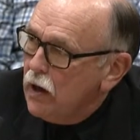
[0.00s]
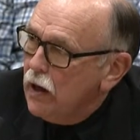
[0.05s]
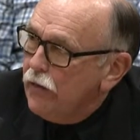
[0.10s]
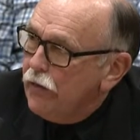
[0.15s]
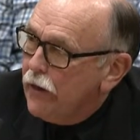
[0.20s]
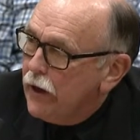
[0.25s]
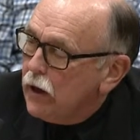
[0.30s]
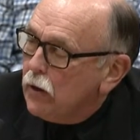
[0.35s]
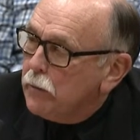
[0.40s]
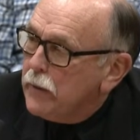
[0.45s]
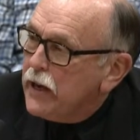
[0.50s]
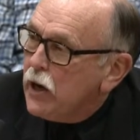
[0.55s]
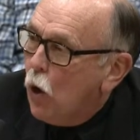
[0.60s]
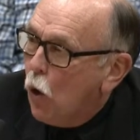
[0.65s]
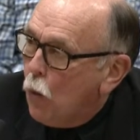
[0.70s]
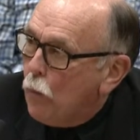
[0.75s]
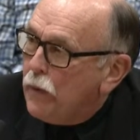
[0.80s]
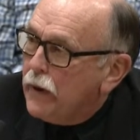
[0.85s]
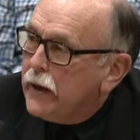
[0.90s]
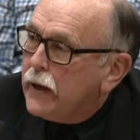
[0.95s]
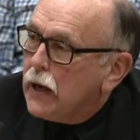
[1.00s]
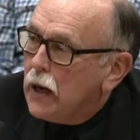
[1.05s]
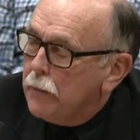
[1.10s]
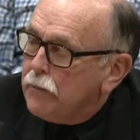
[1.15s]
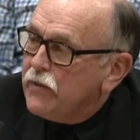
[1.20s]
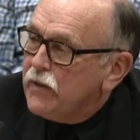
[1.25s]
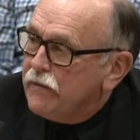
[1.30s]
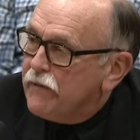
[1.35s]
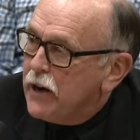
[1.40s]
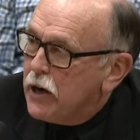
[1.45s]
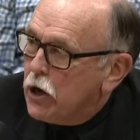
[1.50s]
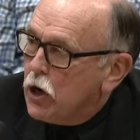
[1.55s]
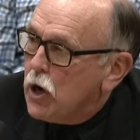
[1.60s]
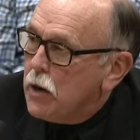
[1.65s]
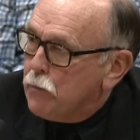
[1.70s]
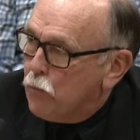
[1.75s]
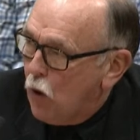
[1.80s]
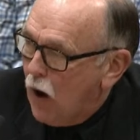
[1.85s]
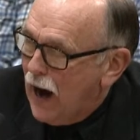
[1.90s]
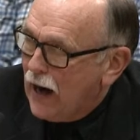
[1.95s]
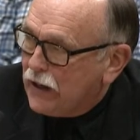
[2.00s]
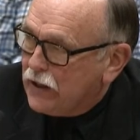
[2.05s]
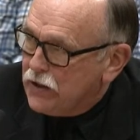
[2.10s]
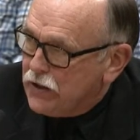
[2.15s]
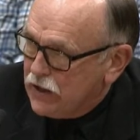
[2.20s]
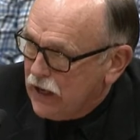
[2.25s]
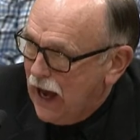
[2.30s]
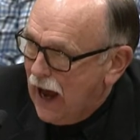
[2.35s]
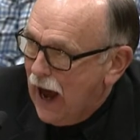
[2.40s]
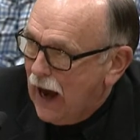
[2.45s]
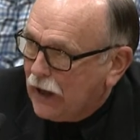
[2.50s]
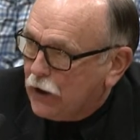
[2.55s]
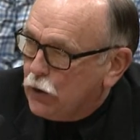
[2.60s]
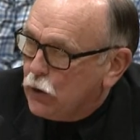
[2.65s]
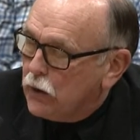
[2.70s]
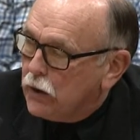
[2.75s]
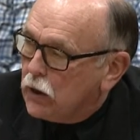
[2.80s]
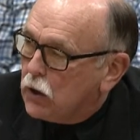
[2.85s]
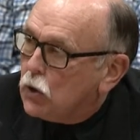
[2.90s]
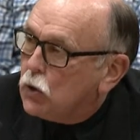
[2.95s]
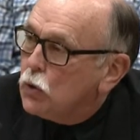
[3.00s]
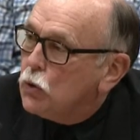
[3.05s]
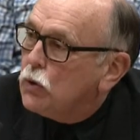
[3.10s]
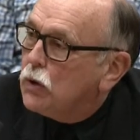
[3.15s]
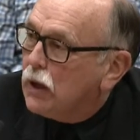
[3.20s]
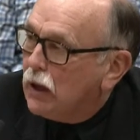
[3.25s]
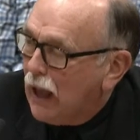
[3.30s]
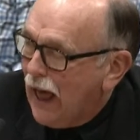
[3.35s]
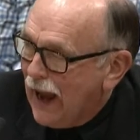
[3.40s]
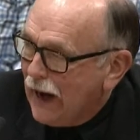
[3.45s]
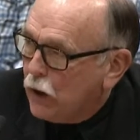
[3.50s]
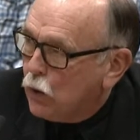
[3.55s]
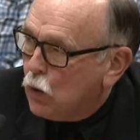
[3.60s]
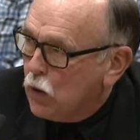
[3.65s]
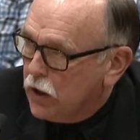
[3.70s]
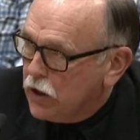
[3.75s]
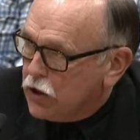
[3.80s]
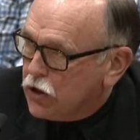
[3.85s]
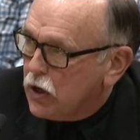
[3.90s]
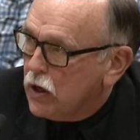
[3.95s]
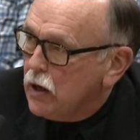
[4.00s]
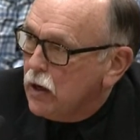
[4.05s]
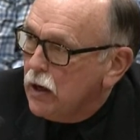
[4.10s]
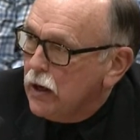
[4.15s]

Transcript: They'll be opening up the Veterinary Practice Act to include language,